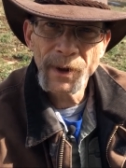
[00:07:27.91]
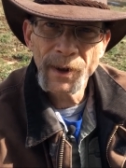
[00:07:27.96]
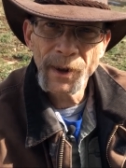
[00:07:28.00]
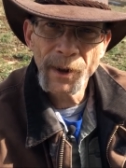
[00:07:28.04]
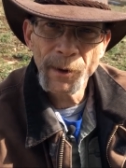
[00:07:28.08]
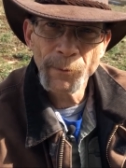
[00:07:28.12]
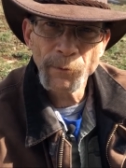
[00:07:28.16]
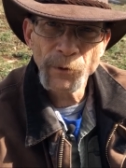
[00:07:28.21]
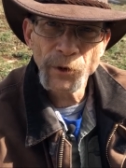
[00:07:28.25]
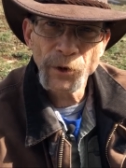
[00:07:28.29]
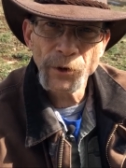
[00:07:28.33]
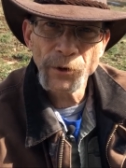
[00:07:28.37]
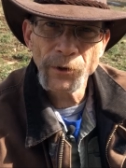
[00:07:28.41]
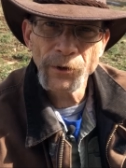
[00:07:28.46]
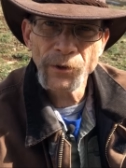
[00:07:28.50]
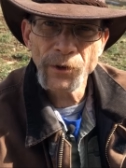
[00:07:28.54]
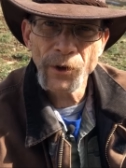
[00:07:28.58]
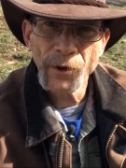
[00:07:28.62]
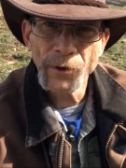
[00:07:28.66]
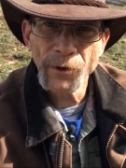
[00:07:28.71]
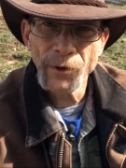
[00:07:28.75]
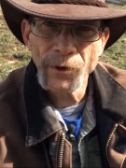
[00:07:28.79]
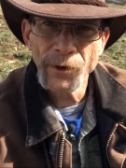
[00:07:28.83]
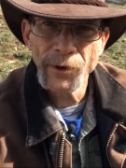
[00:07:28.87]
I'm sure it's
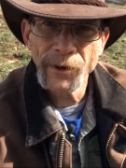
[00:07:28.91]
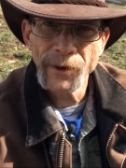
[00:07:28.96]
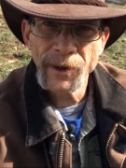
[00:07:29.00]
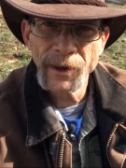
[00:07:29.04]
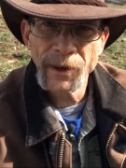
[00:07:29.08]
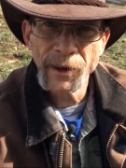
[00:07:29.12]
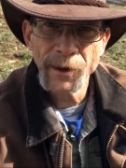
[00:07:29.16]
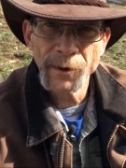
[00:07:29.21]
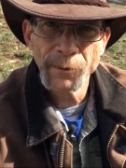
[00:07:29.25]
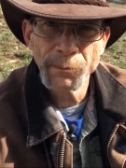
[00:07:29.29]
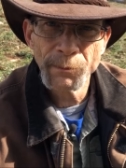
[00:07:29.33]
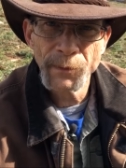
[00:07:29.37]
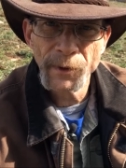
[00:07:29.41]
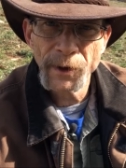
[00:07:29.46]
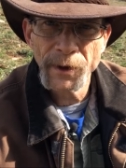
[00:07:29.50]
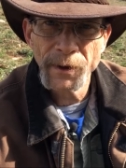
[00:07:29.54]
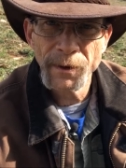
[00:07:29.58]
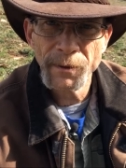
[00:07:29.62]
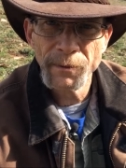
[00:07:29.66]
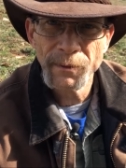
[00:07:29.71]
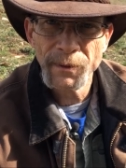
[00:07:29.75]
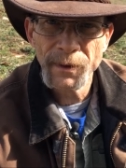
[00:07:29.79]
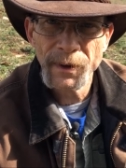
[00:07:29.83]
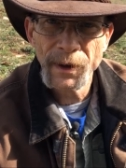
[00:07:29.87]
hard on him, but
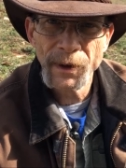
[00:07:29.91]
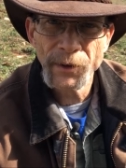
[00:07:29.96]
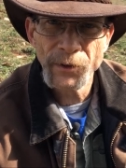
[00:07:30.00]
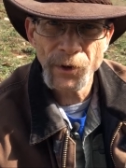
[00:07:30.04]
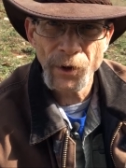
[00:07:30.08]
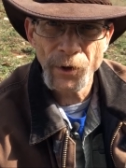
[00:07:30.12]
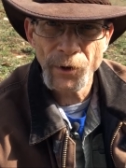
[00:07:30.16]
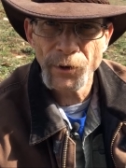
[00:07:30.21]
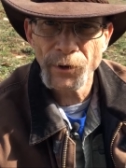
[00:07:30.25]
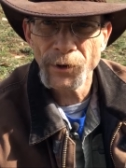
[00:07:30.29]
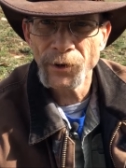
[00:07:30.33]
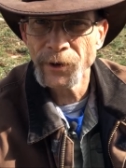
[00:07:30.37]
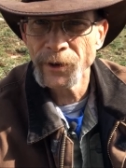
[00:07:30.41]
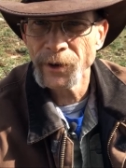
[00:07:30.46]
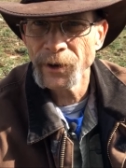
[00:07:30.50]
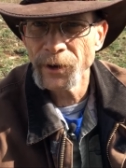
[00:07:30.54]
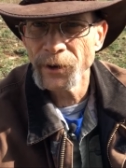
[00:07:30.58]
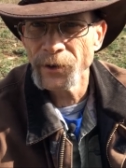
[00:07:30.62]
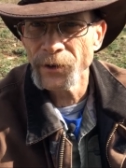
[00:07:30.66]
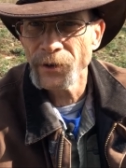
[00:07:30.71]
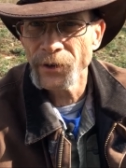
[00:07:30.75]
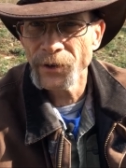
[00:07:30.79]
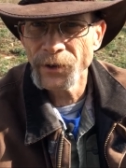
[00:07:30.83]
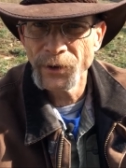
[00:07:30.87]
it's hard on
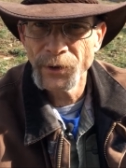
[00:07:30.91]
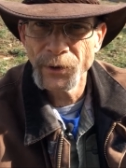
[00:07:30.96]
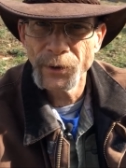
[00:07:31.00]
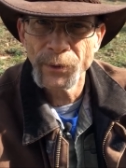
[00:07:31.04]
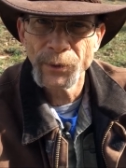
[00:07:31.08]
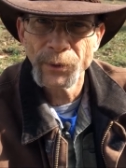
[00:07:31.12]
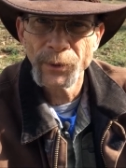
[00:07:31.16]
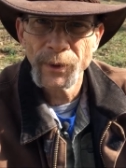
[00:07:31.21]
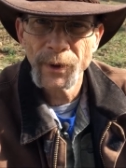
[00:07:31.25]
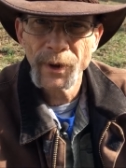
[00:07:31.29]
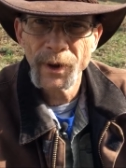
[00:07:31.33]
us too.